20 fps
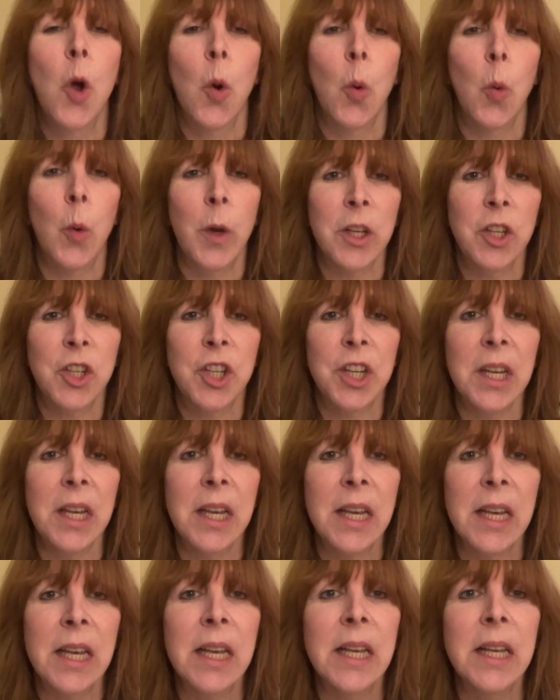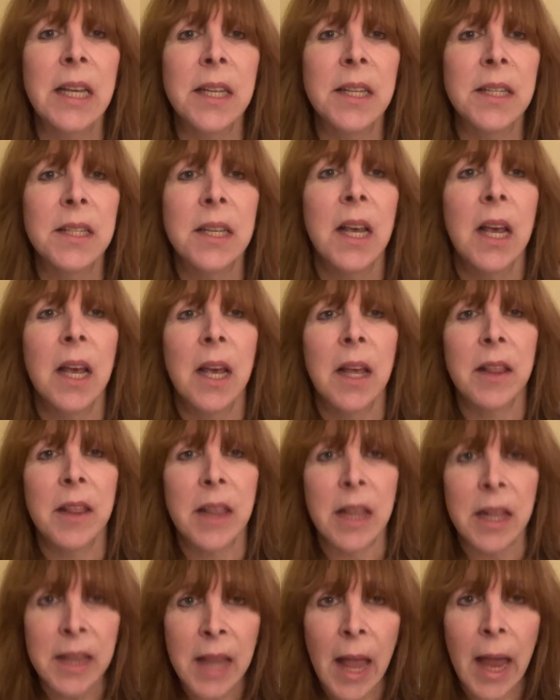which is
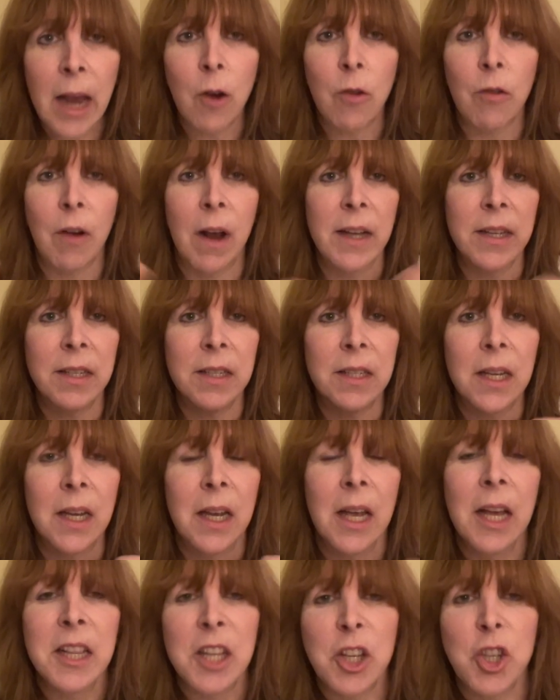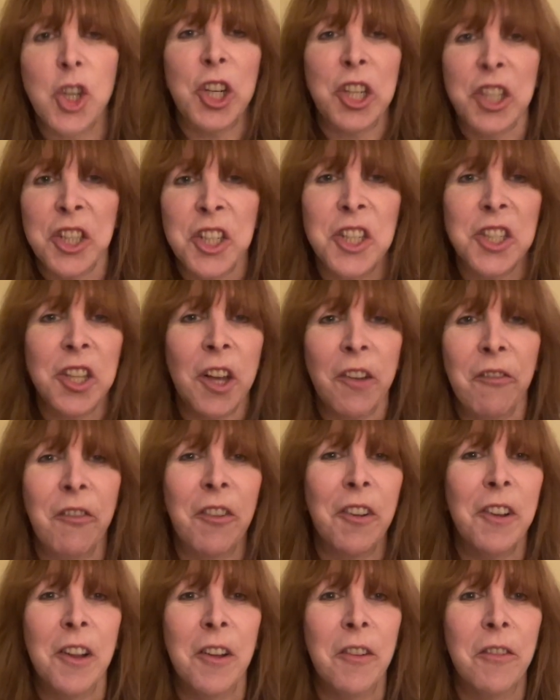the neck rest that you can stuff
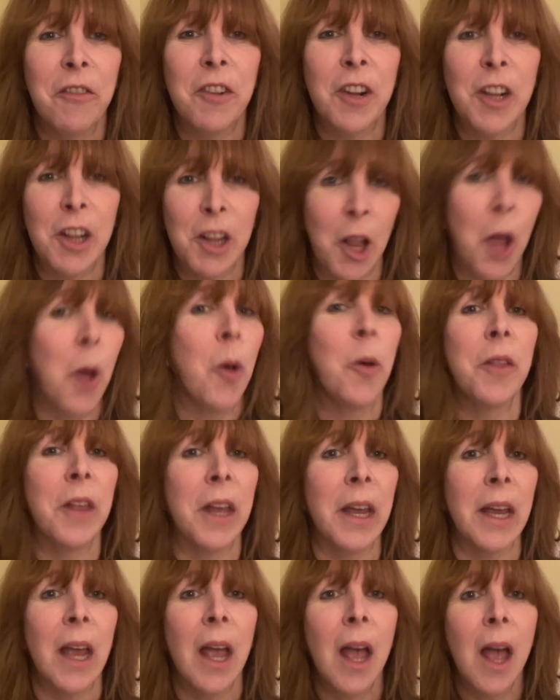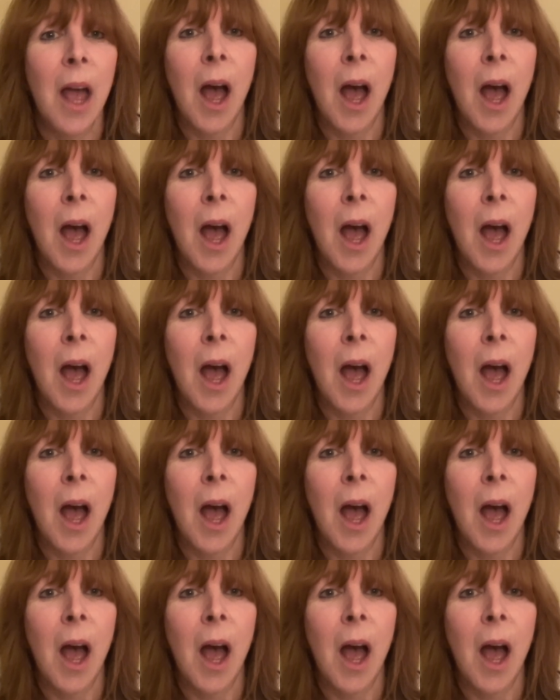full of clothing.